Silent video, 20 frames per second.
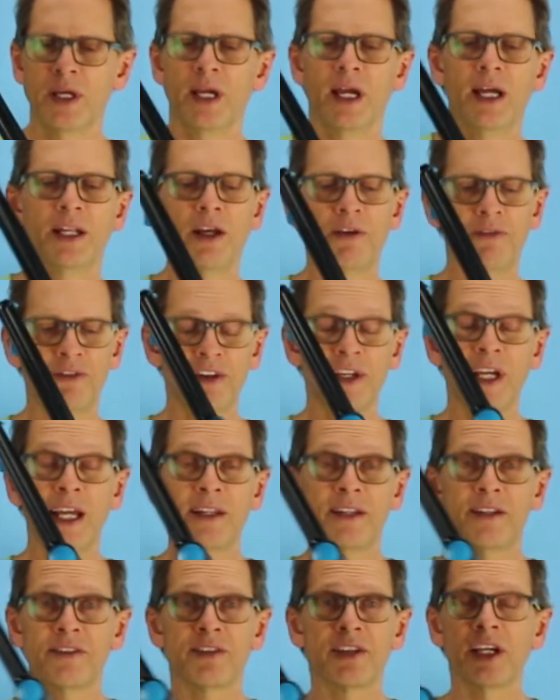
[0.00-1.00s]
And don't forget,
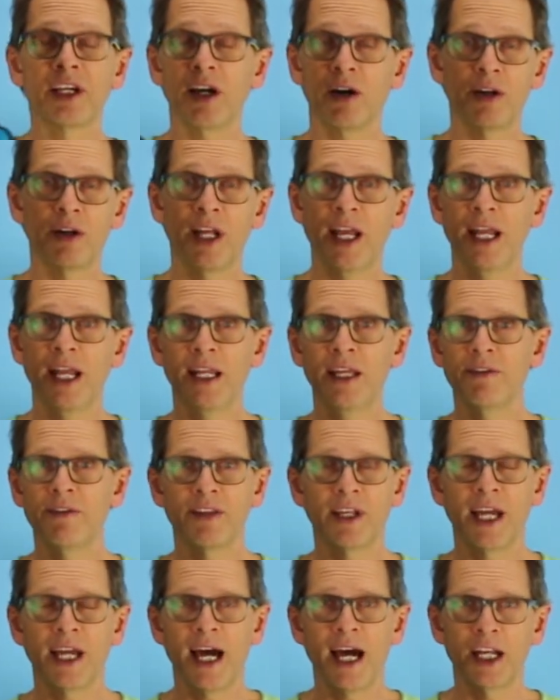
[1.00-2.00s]
this can go on any of
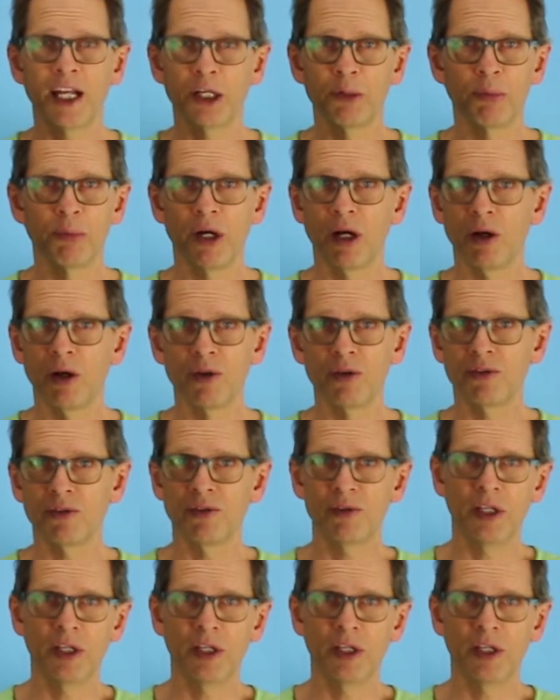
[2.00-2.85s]
the Gardiner poles,